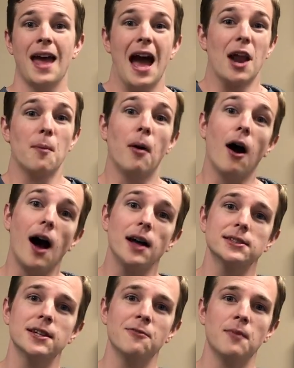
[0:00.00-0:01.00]
And a
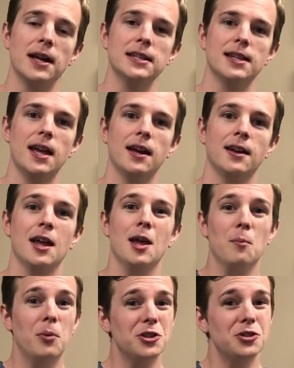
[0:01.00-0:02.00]
positive mindset
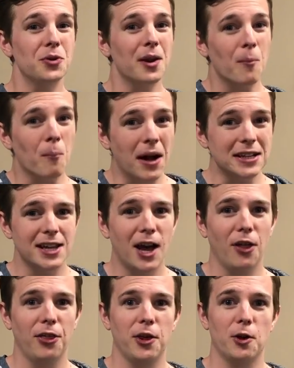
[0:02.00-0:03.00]
puts you in a much
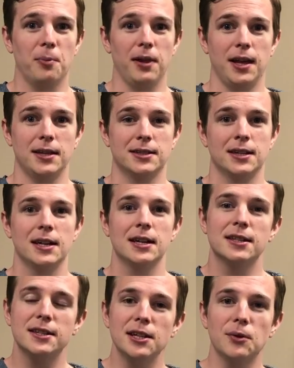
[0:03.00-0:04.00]
healthier place
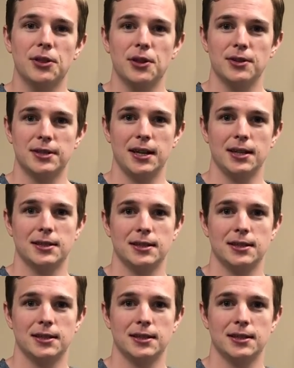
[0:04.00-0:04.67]
to deal with those things.